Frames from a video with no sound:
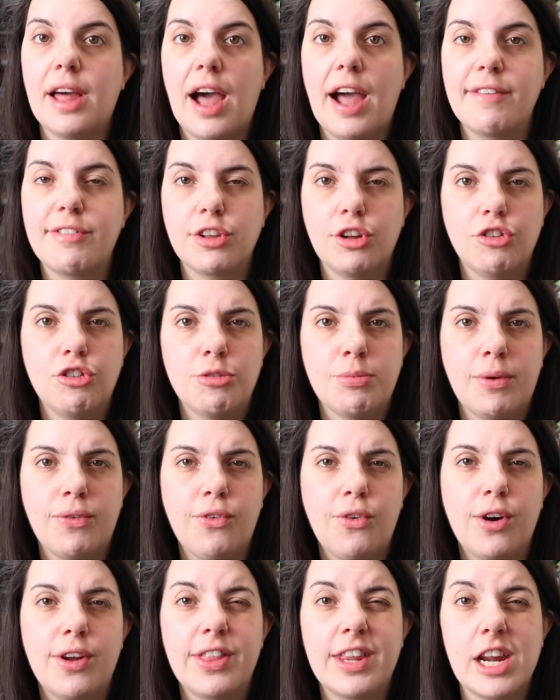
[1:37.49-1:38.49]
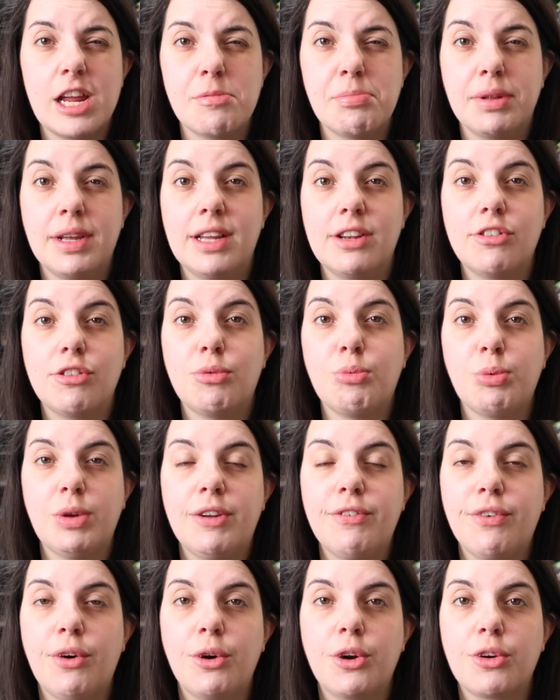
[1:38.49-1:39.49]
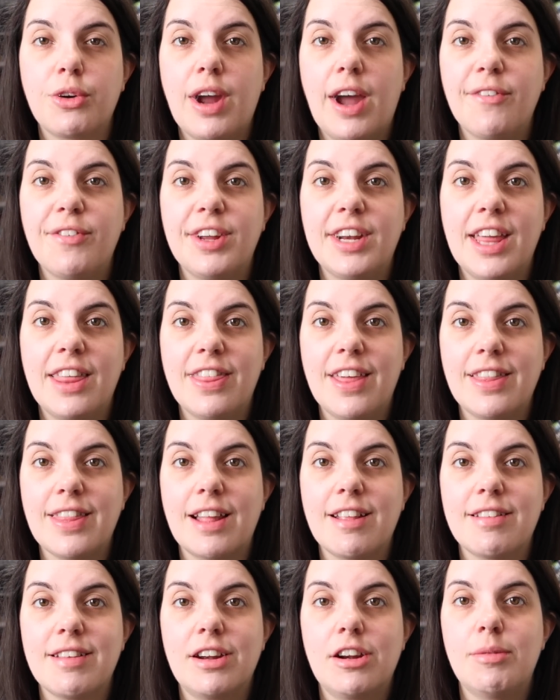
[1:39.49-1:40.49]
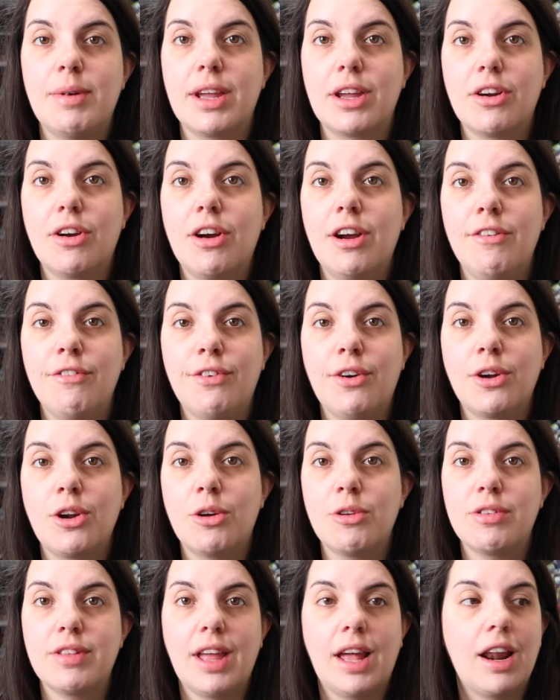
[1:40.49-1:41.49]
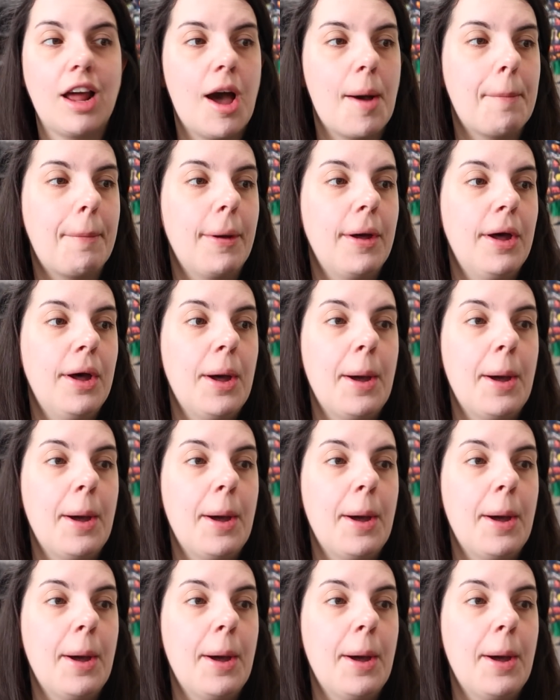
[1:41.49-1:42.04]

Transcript: I've told you before that I plan to rephotograph anything that's not on my current photo setup,